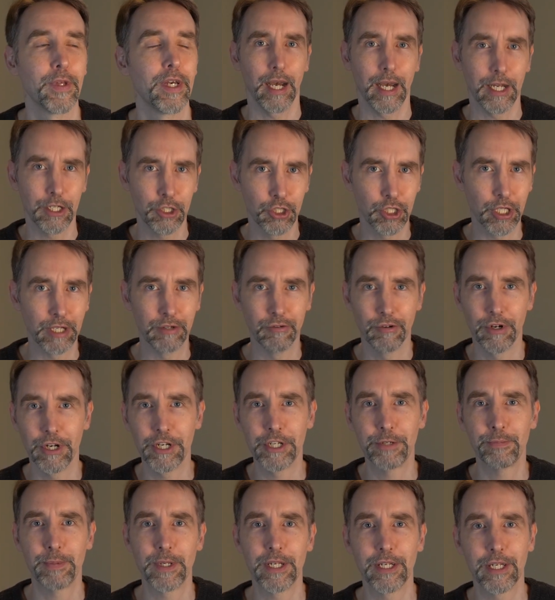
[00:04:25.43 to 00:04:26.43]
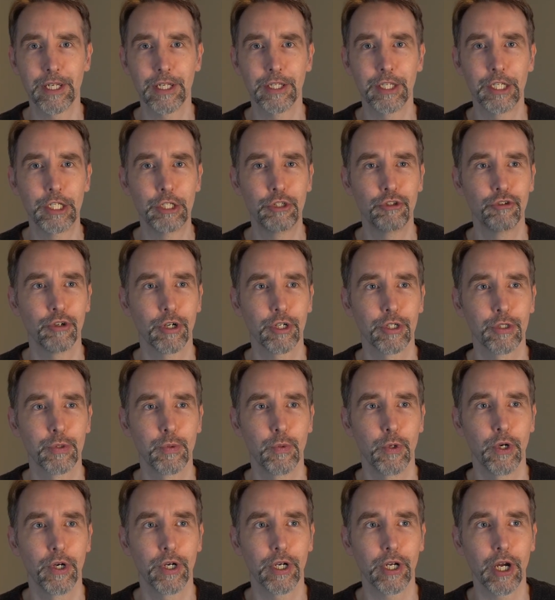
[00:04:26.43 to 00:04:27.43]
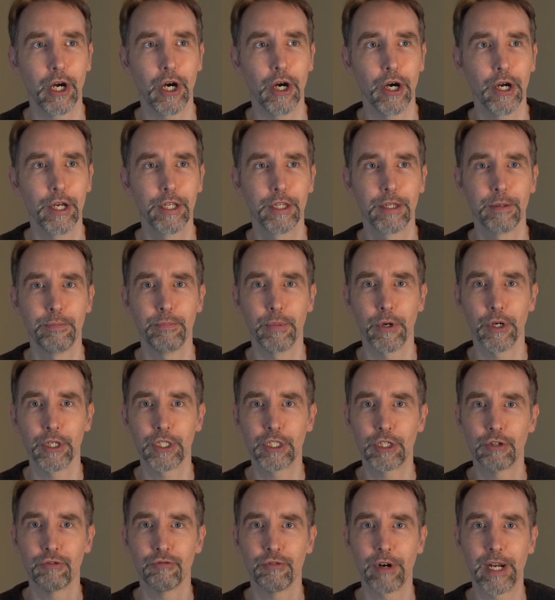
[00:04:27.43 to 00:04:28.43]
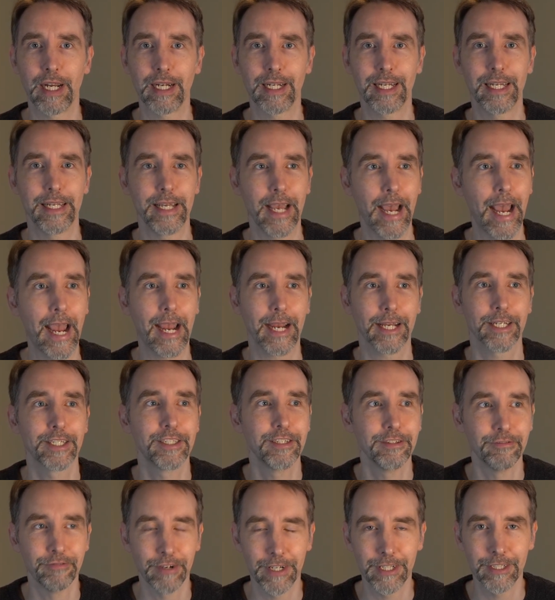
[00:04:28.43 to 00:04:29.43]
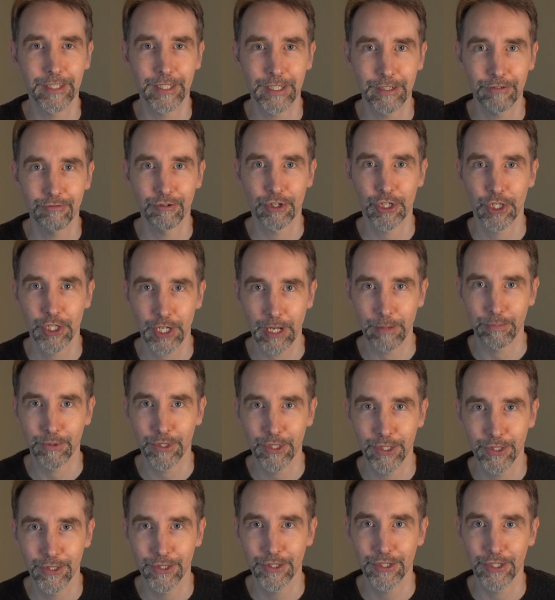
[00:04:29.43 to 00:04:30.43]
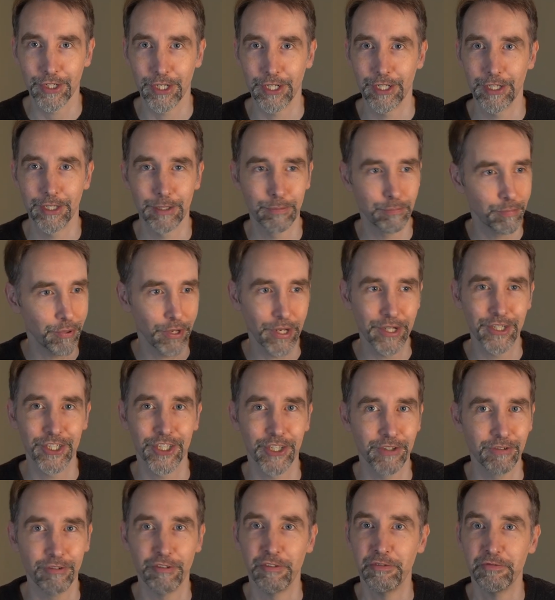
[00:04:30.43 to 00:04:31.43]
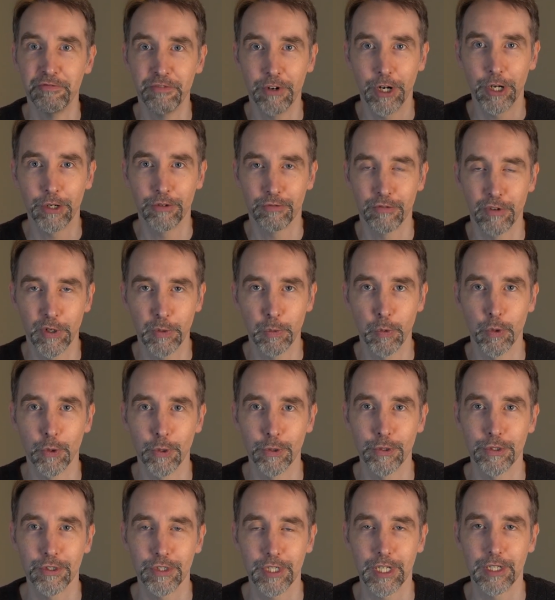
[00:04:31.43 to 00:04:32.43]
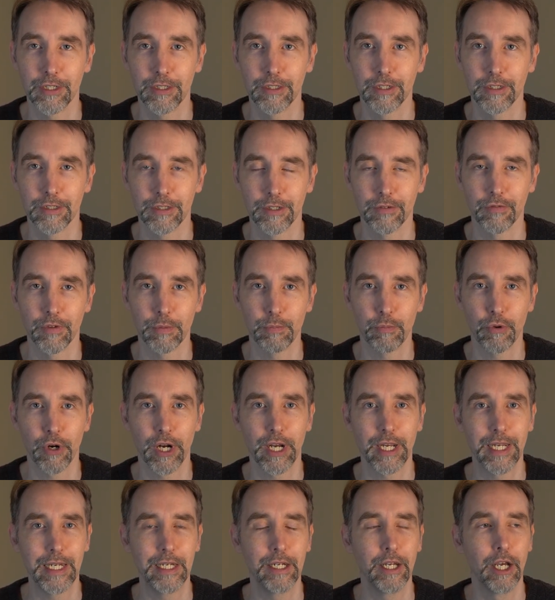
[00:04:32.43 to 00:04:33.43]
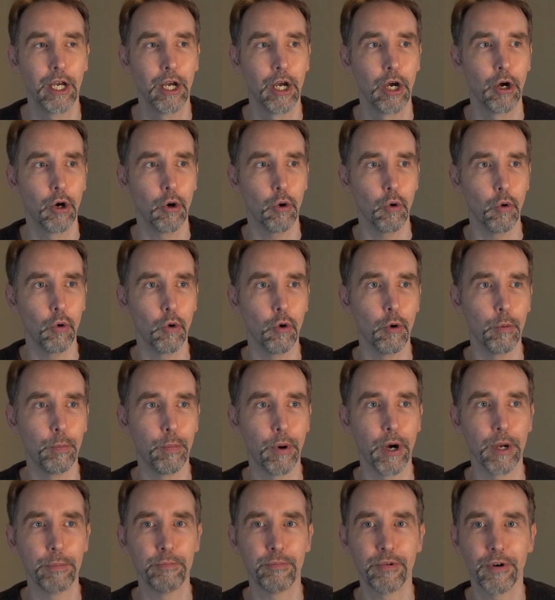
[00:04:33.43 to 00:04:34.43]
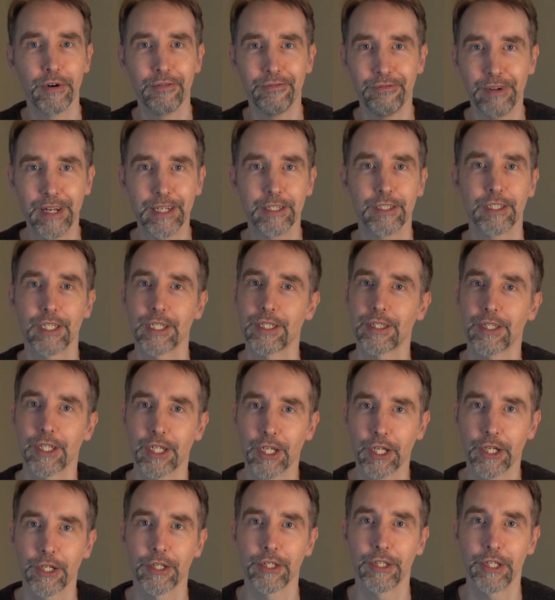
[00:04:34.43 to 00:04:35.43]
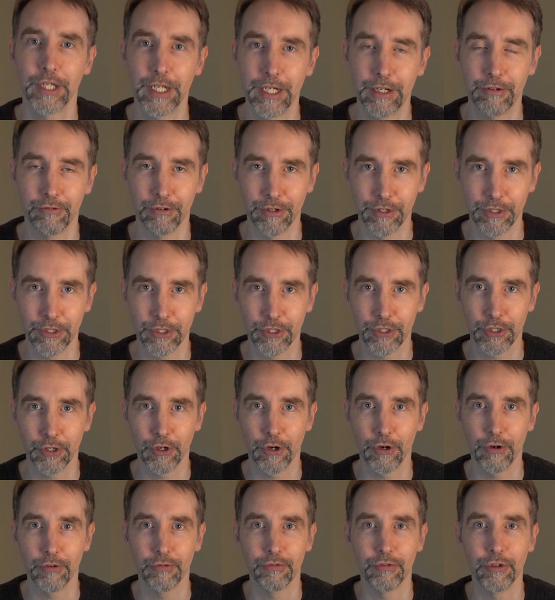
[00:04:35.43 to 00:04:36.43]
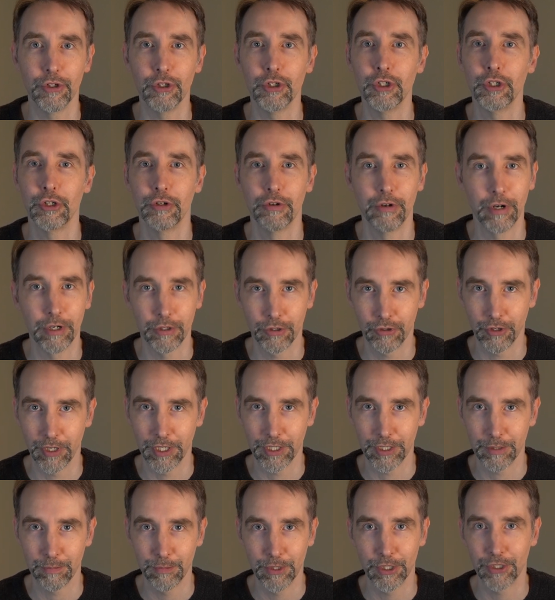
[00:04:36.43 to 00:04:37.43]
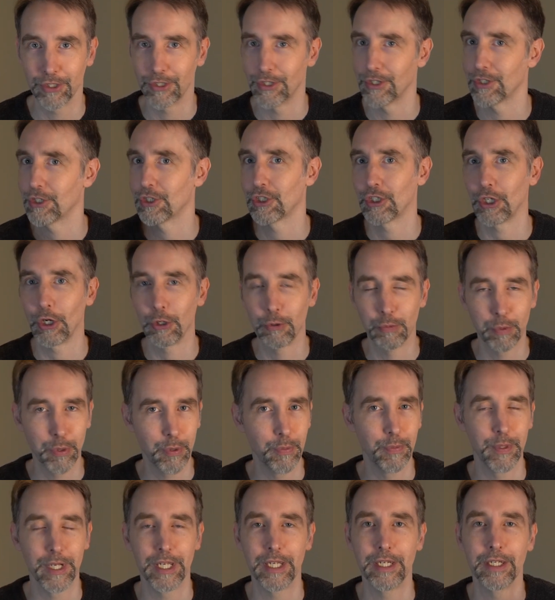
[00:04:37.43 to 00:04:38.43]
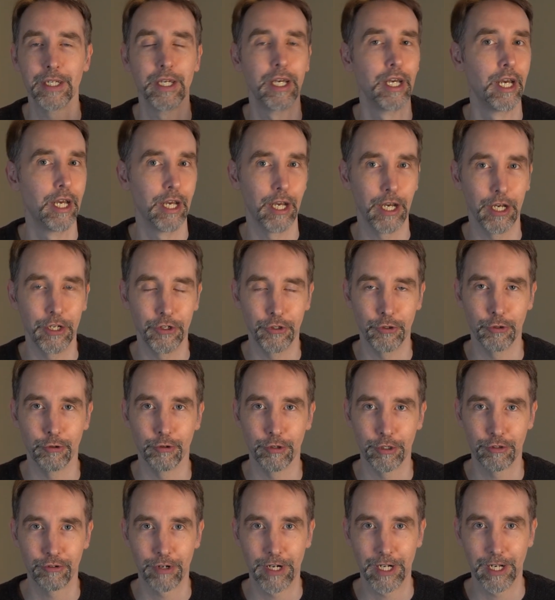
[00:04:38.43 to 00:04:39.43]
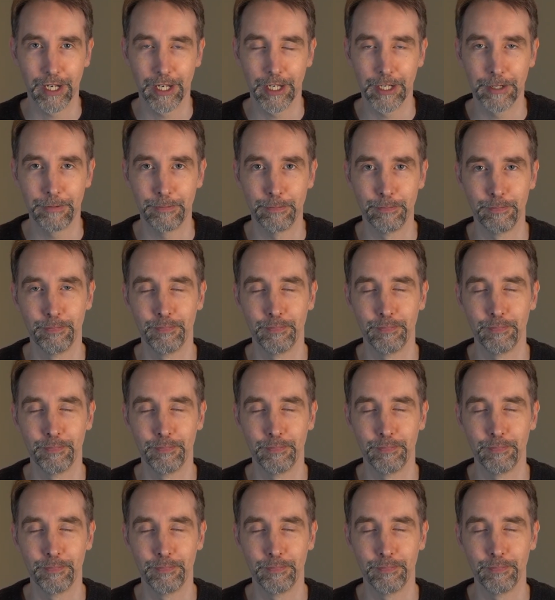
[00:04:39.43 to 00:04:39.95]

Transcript: And generally speaking, these drugs work either by directly activating receptors in the pleasure and reward centers of the brain, or by preventing the clearance of the neurotransmitters dopamine and noradrenaline.